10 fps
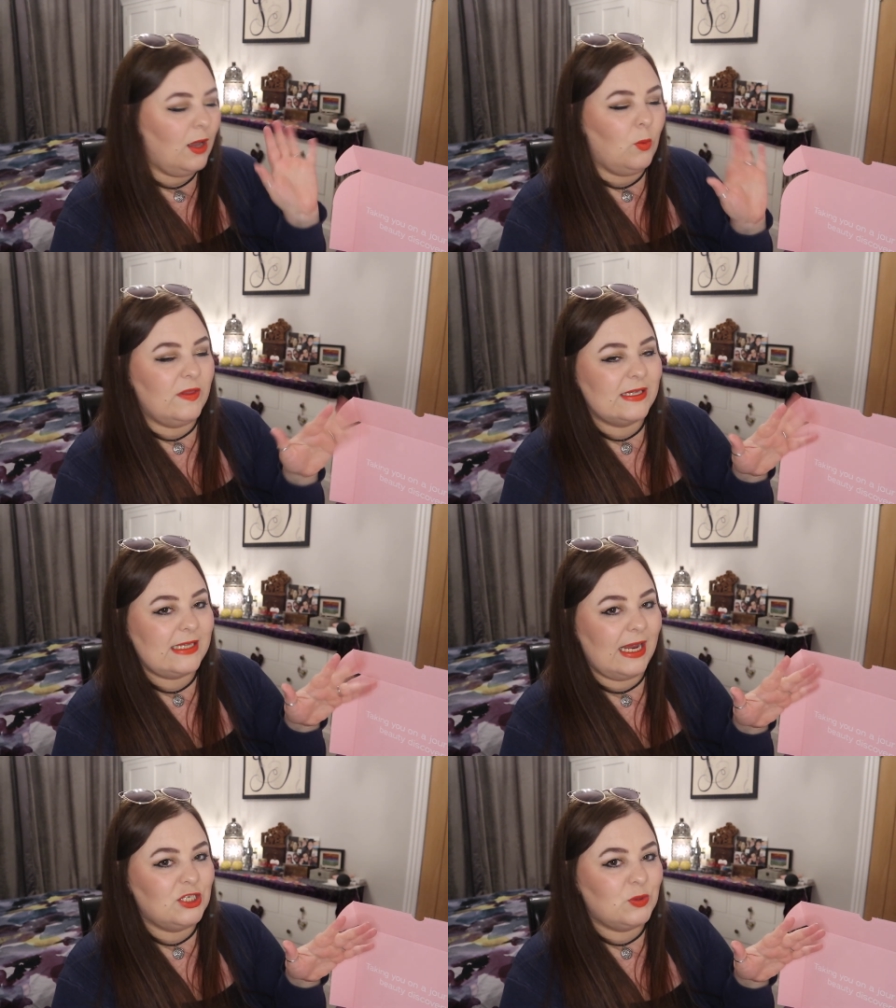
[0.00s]
With a
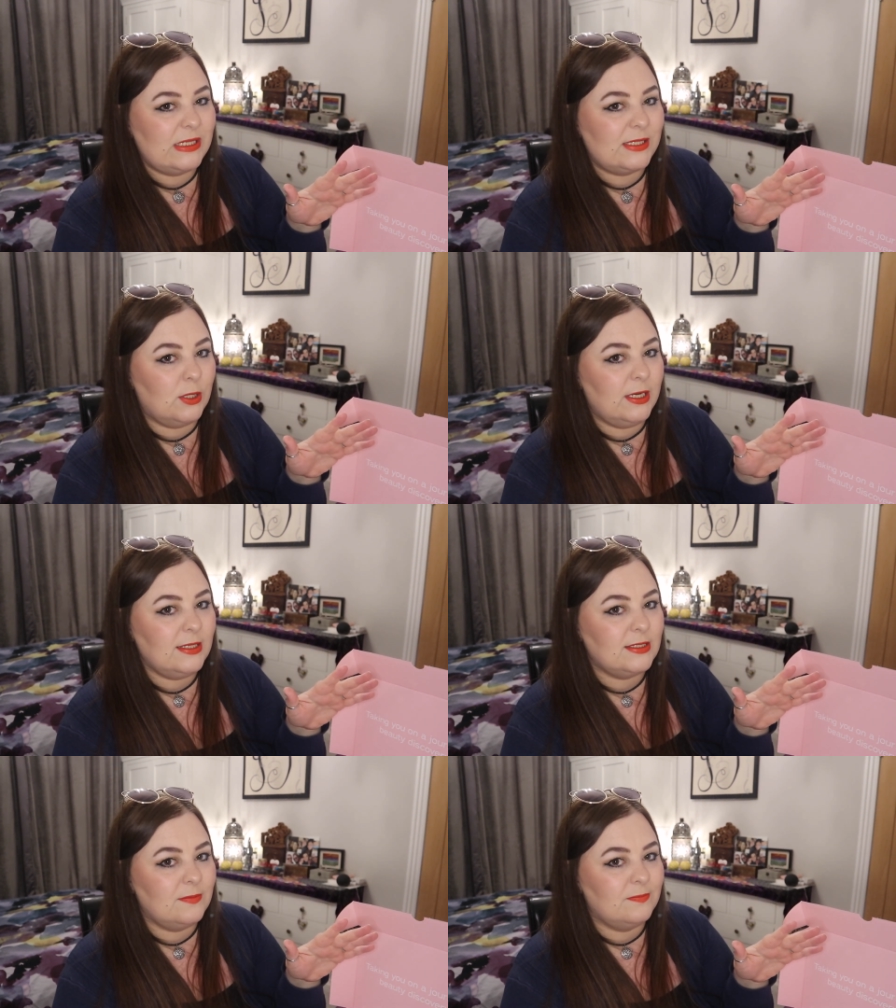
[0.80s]
slight twist on
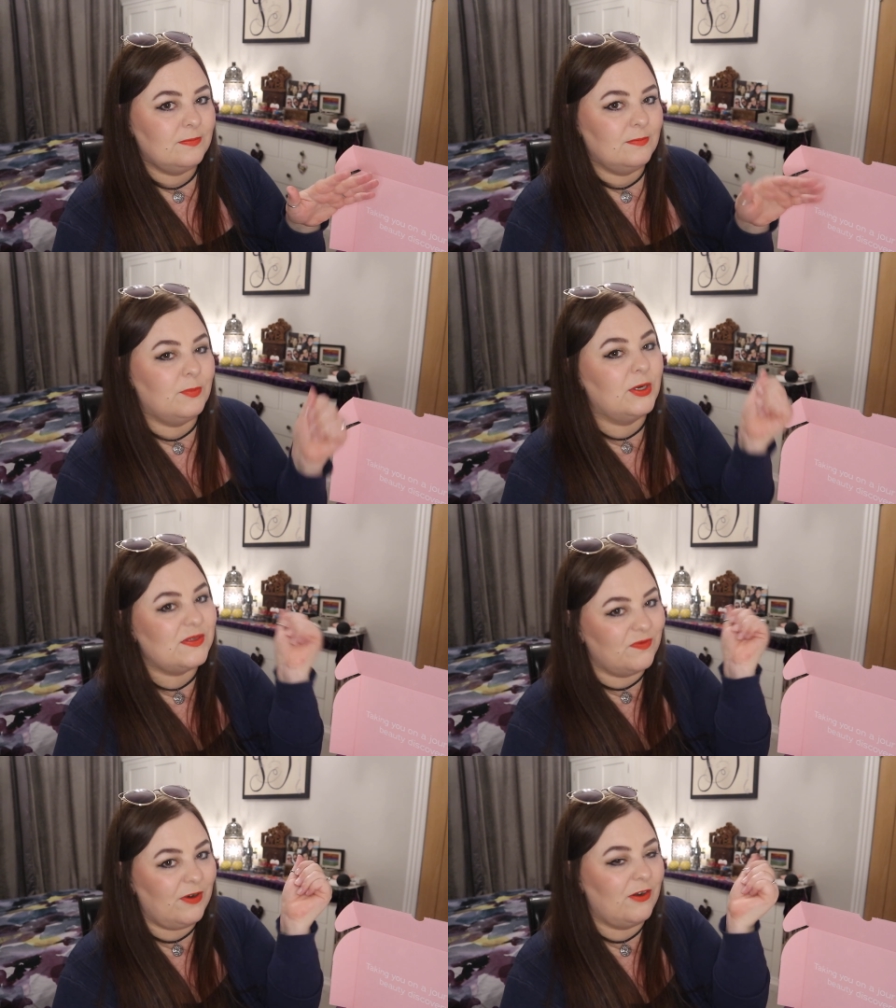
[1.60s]
it, but
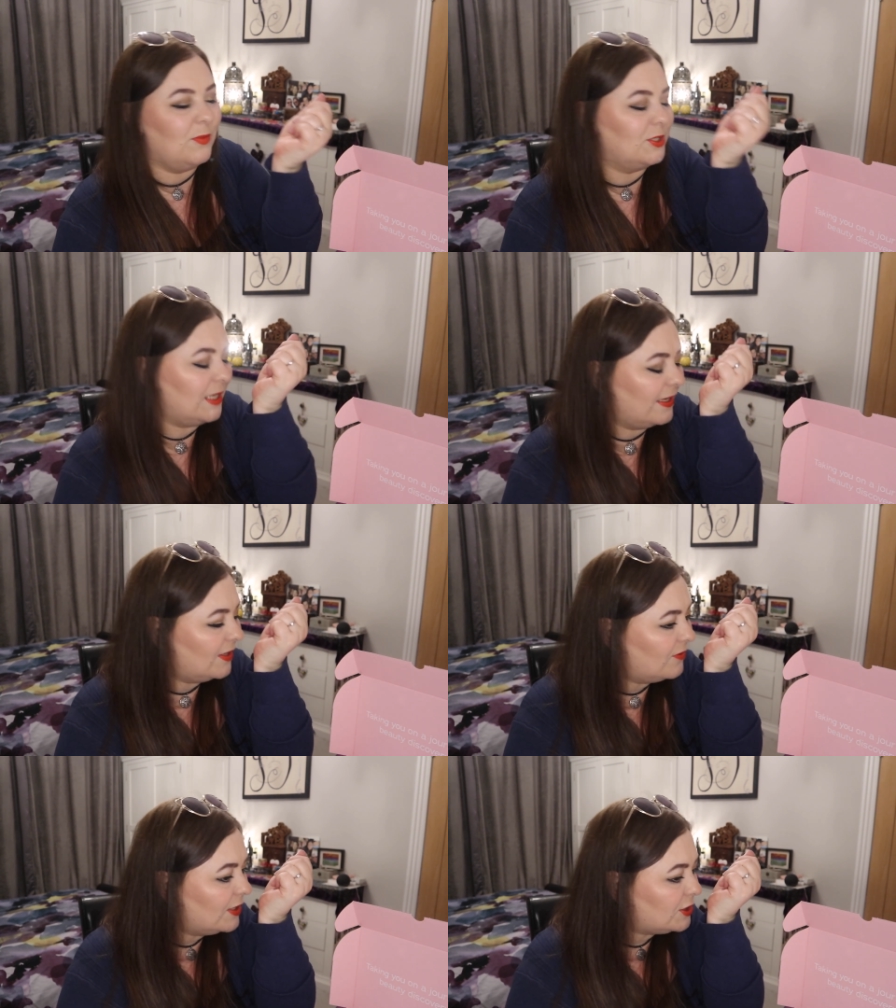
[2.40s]
it's very much like
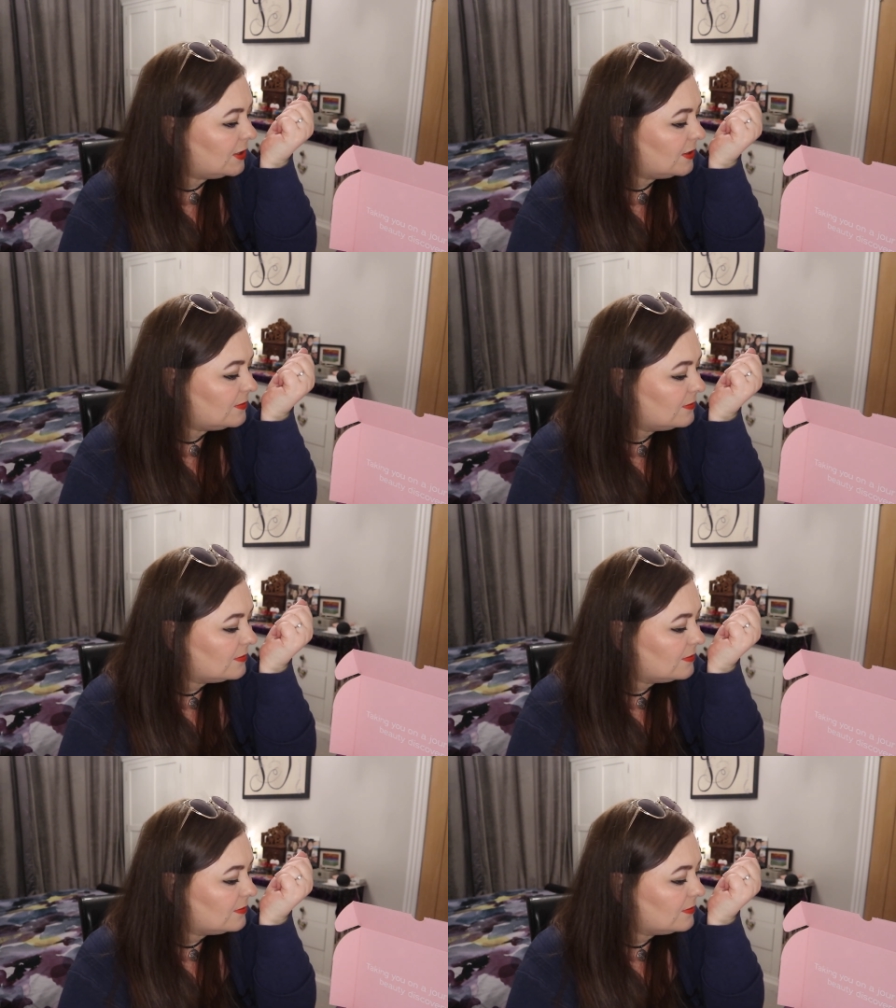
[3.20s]
the original.